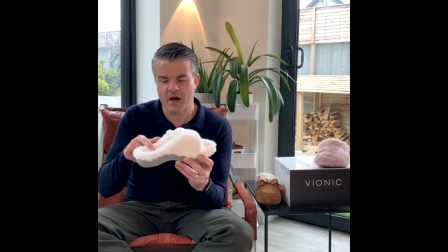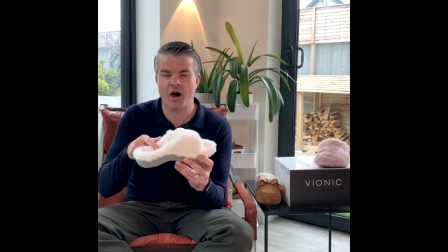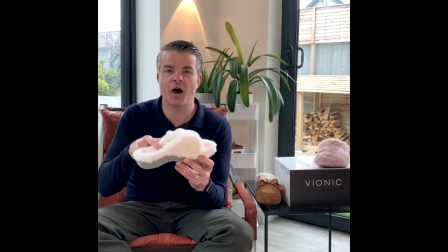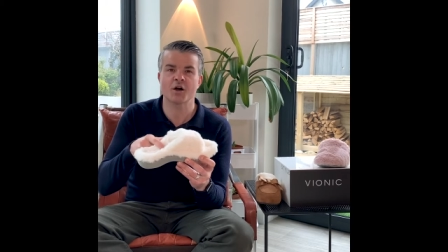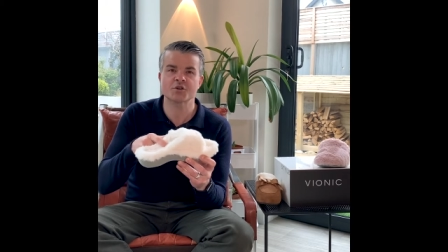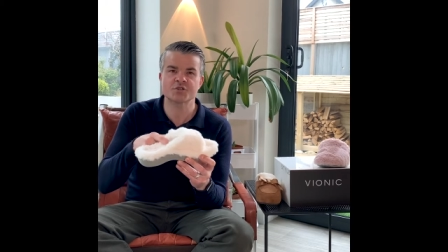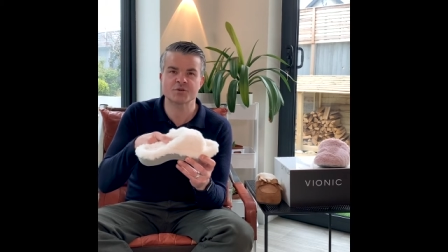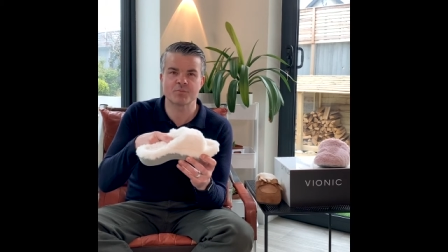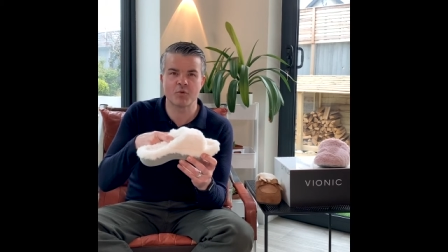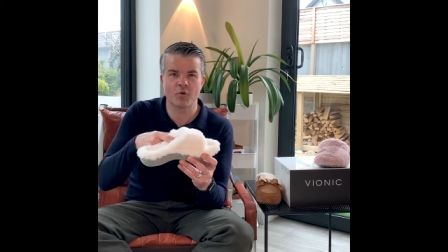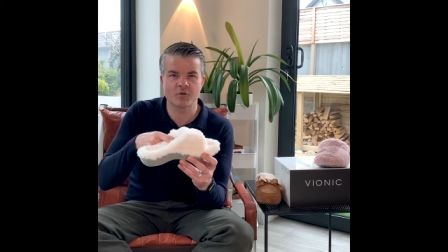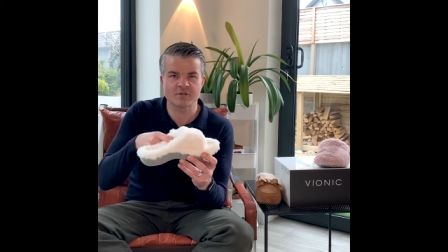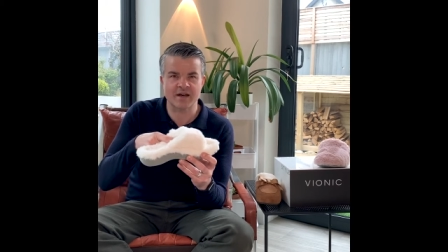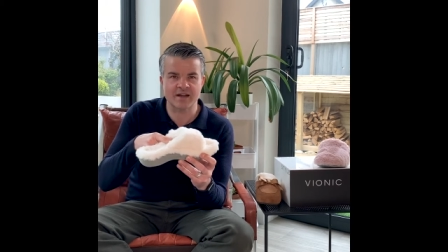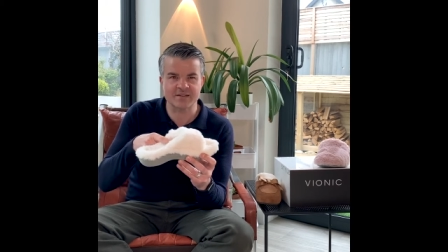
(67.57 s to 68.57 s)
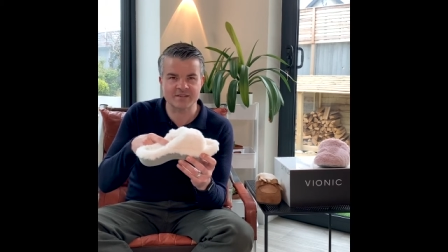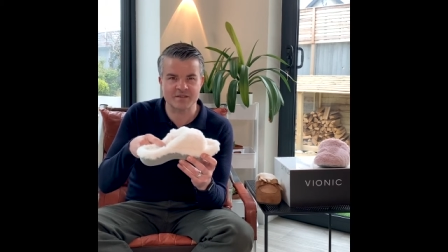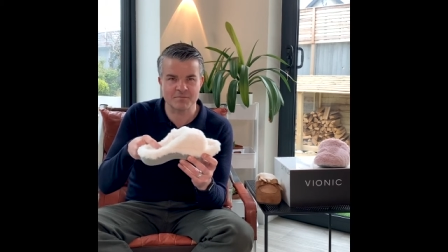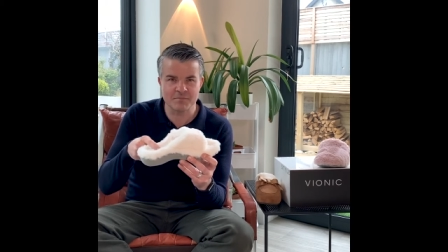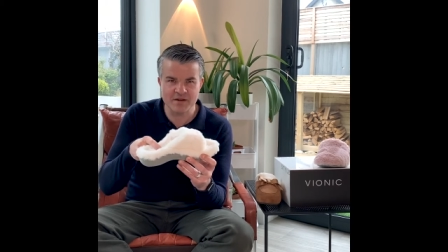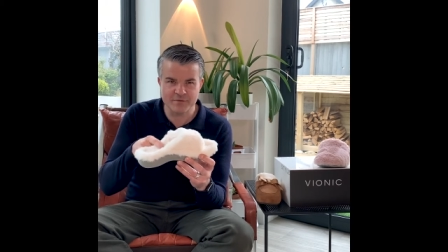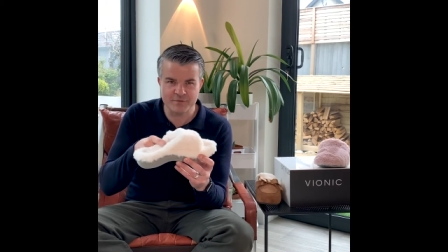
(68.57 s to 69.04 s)
arch support under the
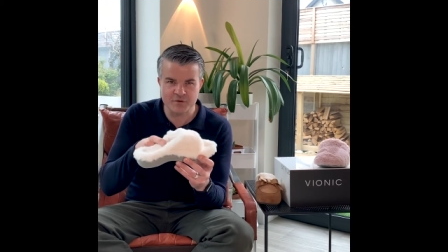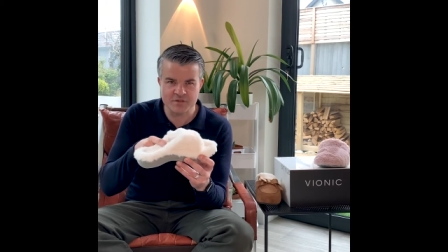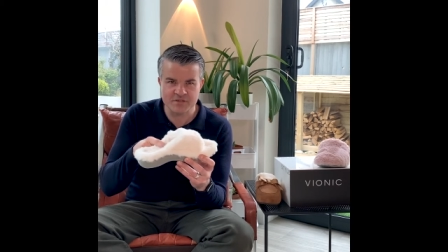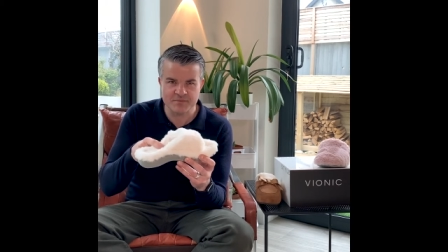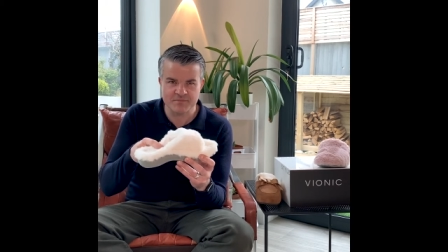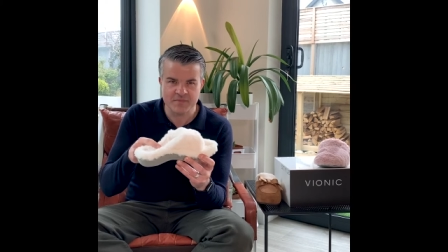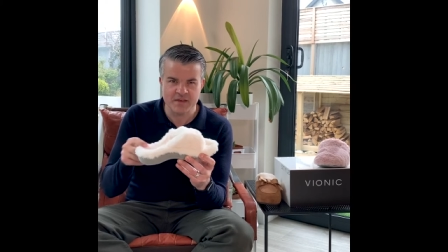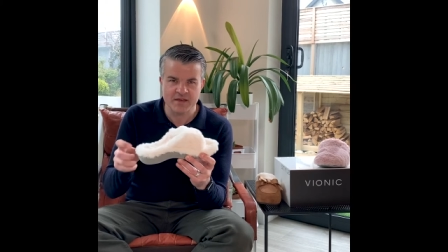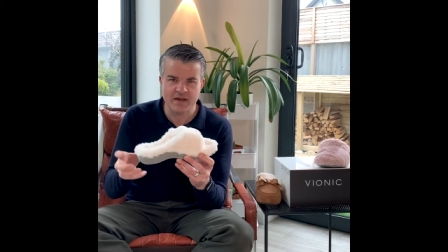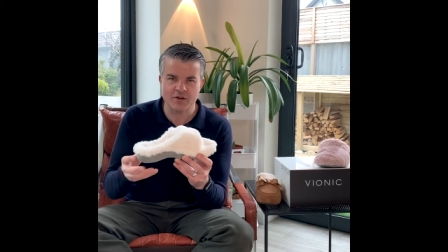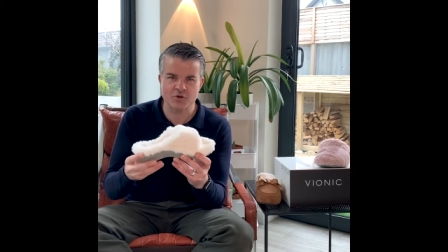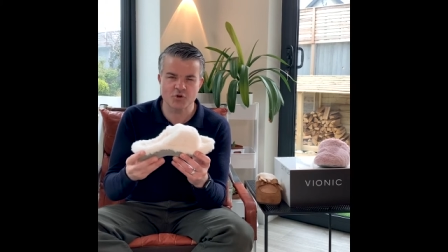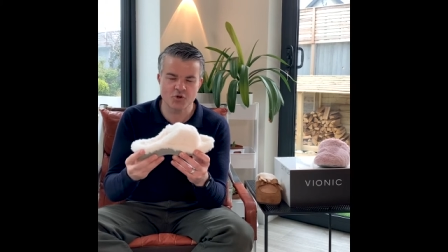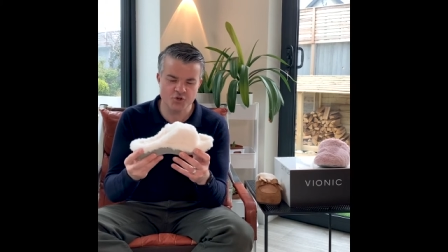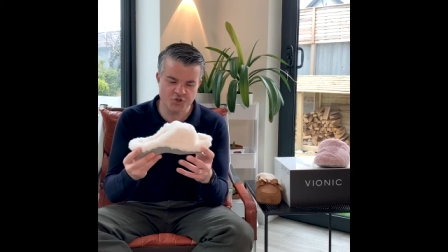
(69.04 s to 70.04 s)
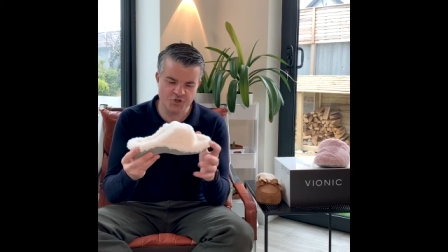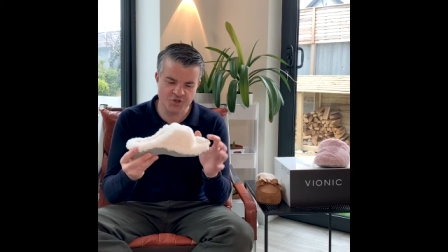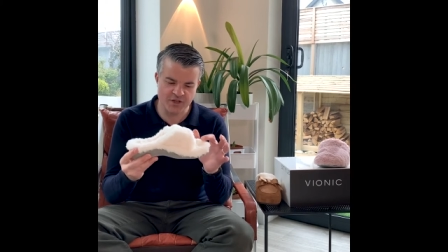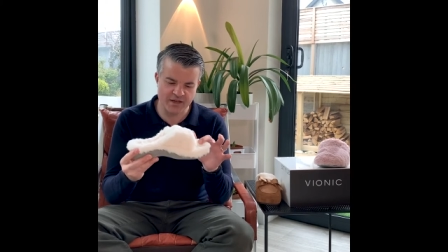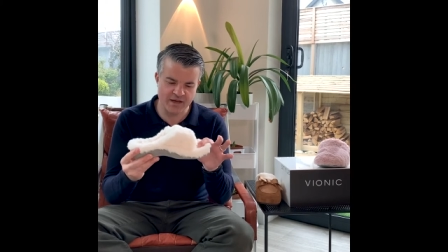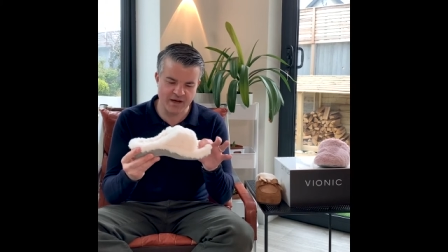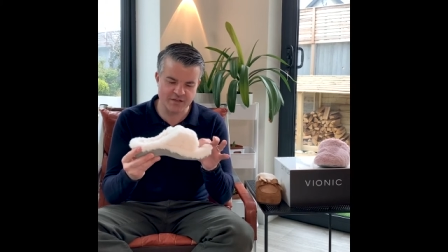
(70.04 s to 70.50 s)
midfoot, and
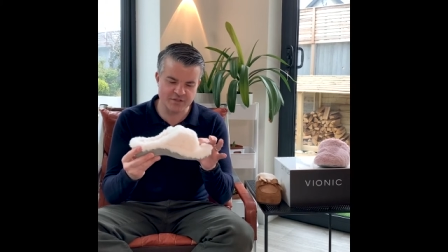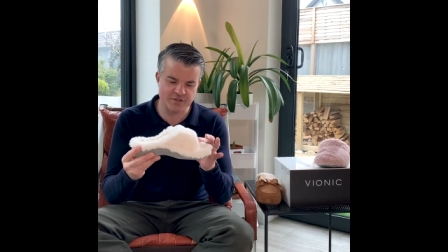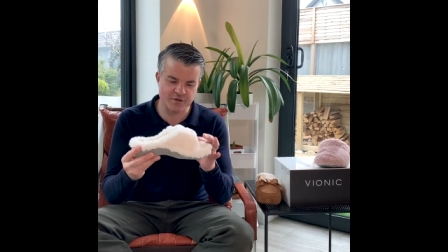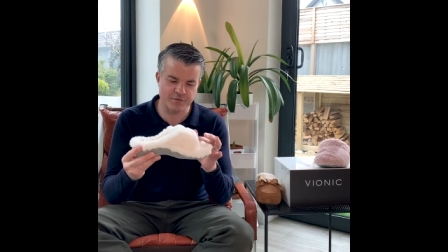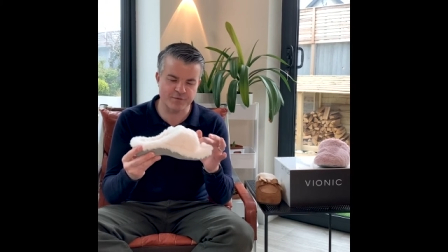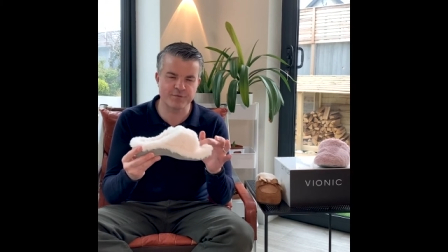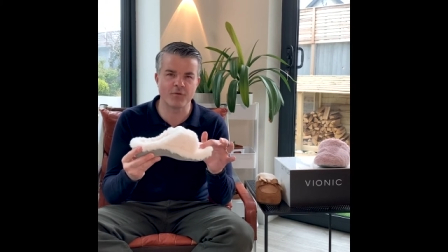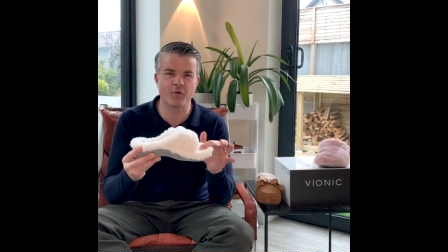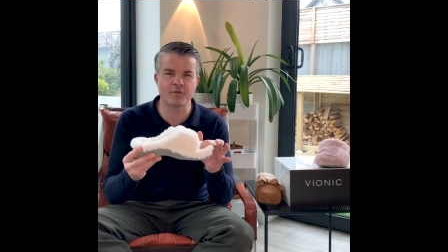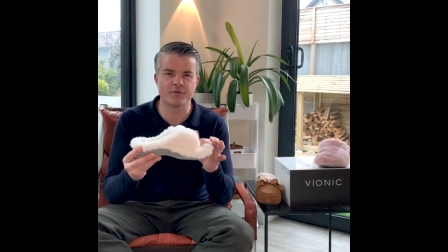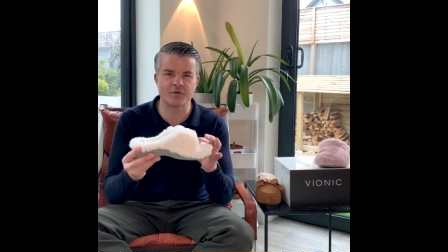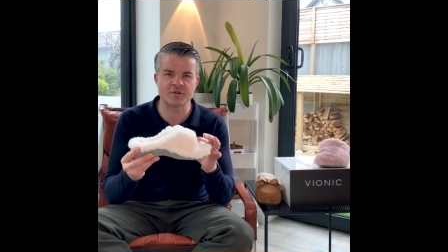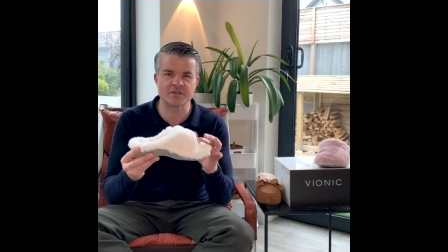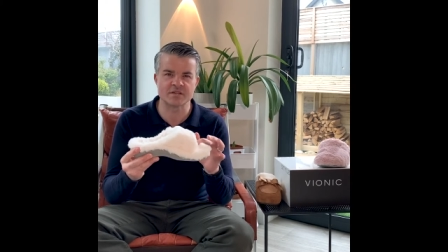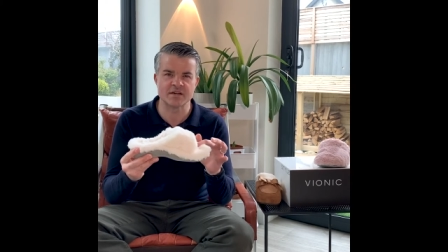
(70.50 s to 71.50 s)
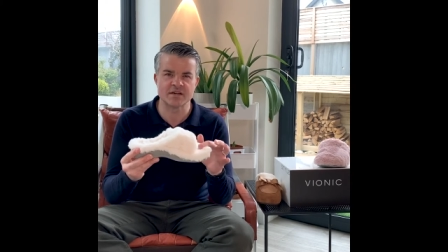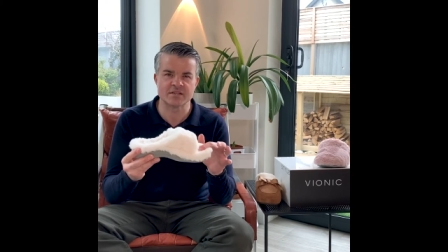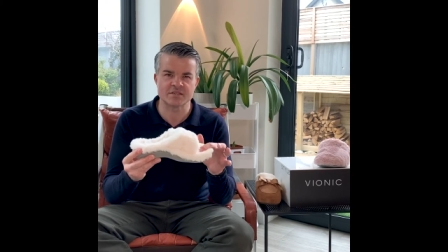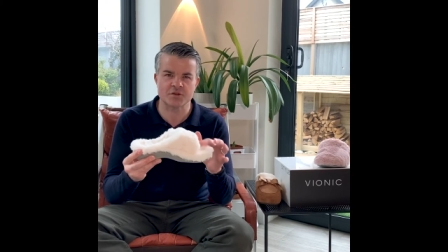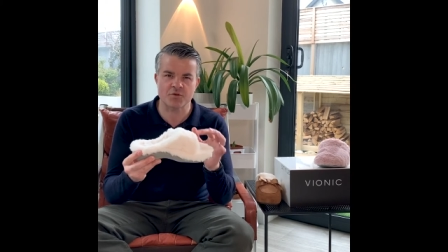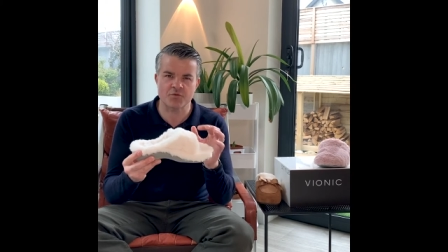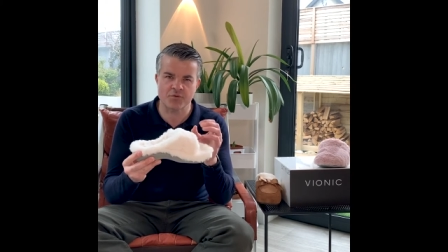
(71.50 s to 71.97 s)
cushioning under the forefoot
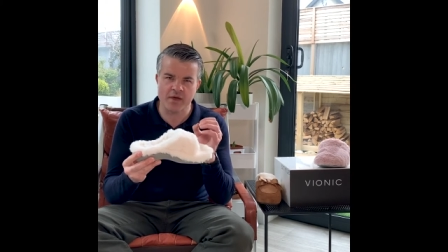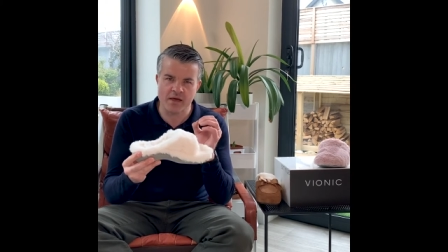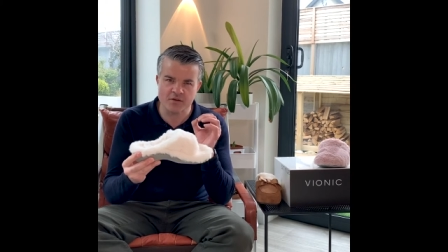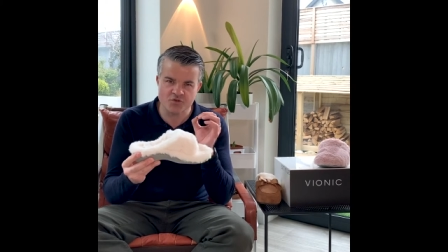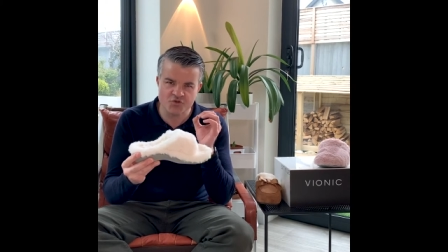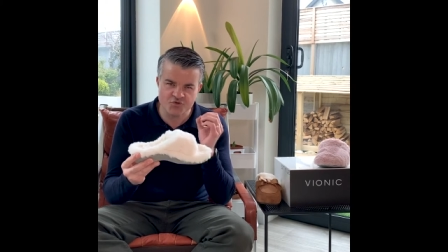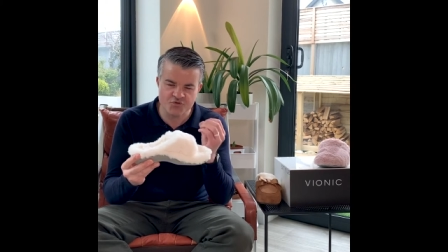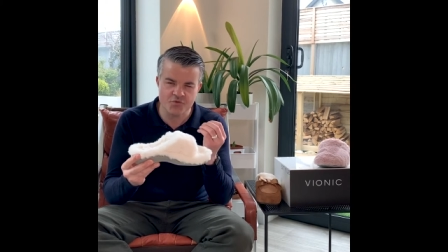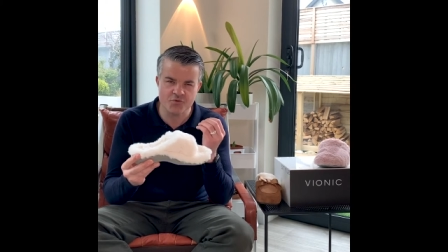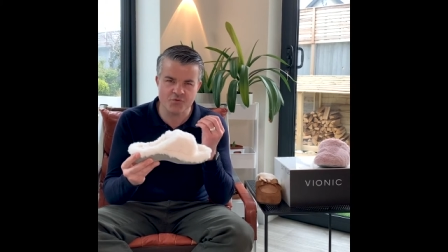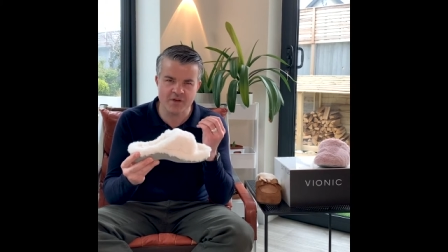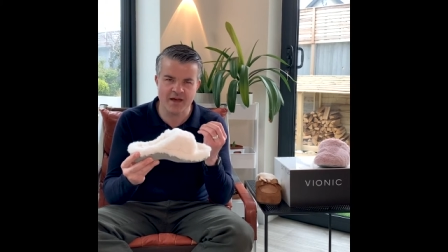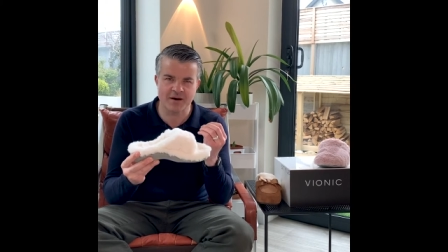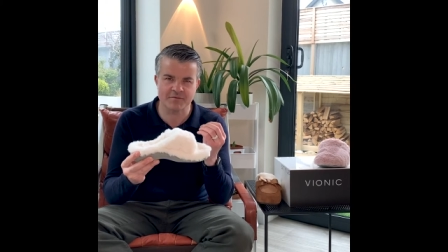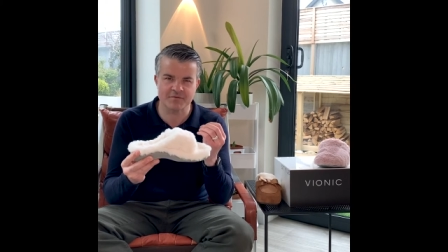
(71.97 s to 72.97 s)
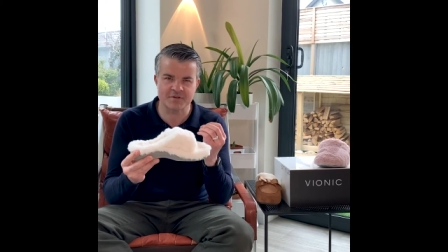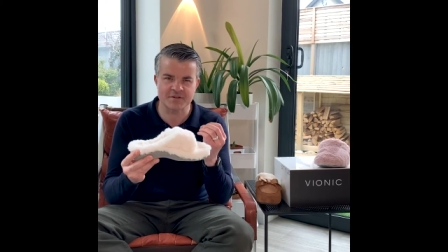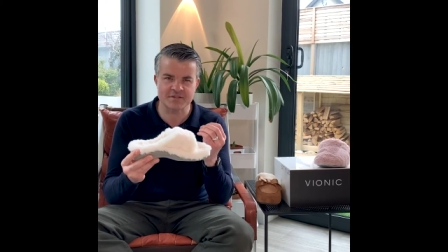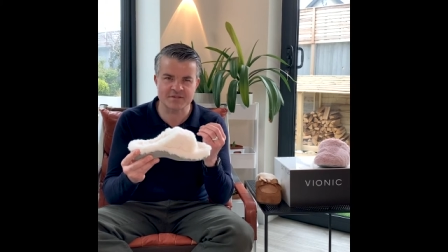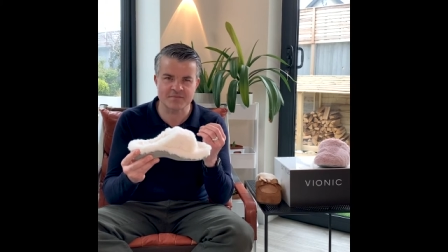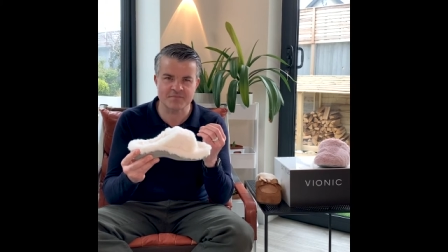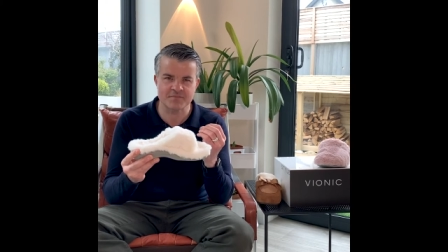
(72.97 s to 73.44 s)
to create true comfort.